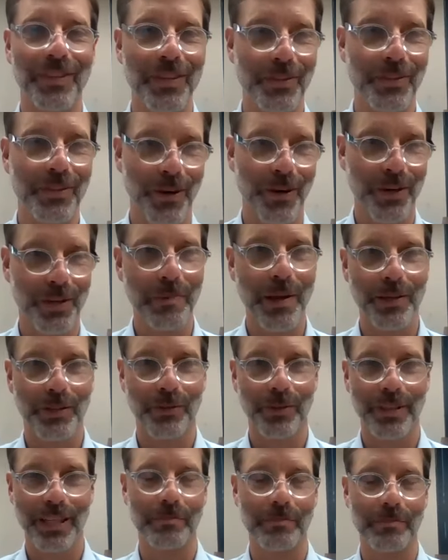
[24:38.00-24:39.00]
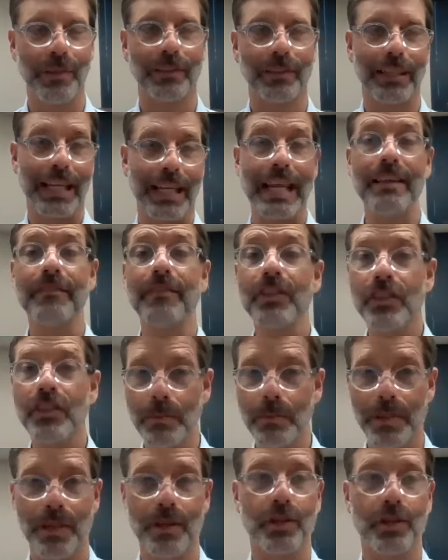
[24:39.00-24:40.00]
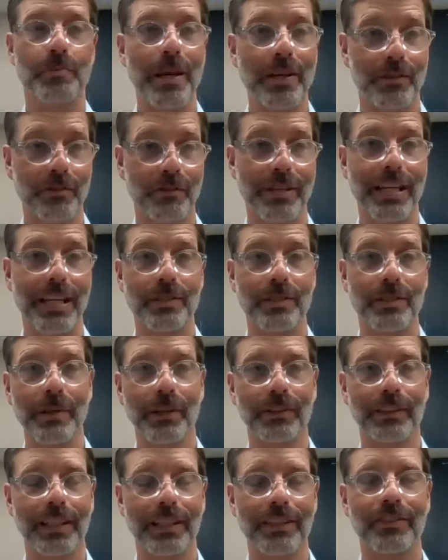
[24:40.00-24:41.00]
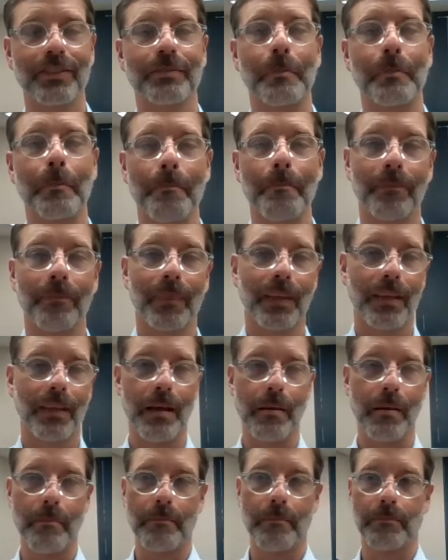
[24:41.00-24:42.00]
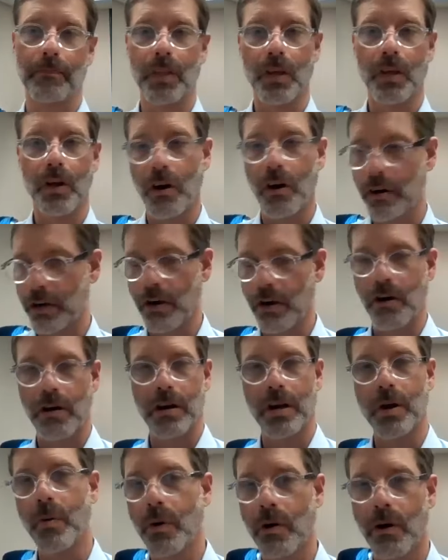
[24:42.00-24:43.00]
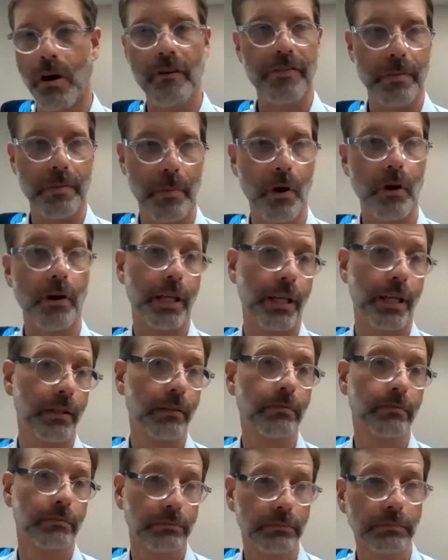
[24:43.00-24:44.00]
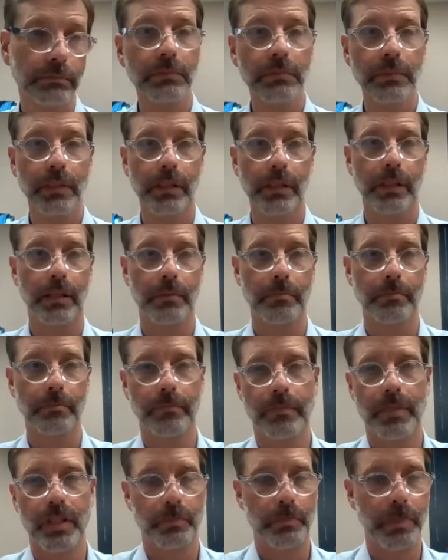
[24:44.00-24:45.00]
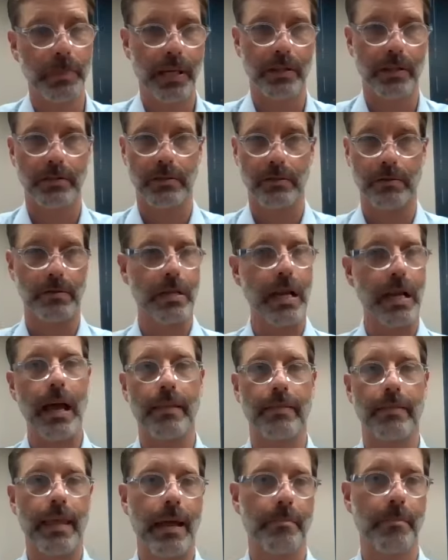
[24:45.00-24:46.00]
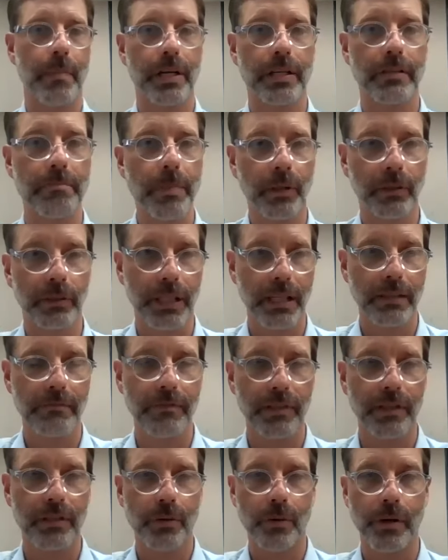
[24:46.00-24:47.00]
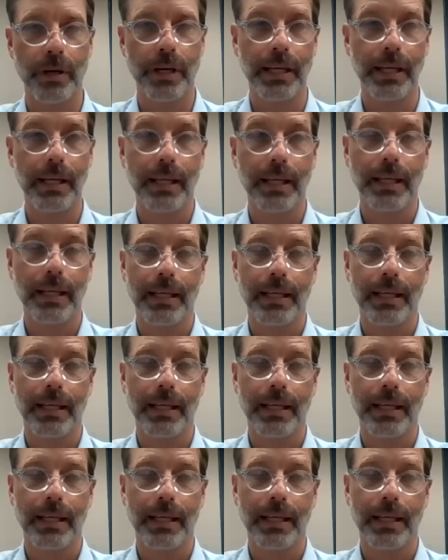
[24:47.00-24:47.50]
These are our special needs building. Even some of those special needs buildings are going off the market just because there's not that much building inventory.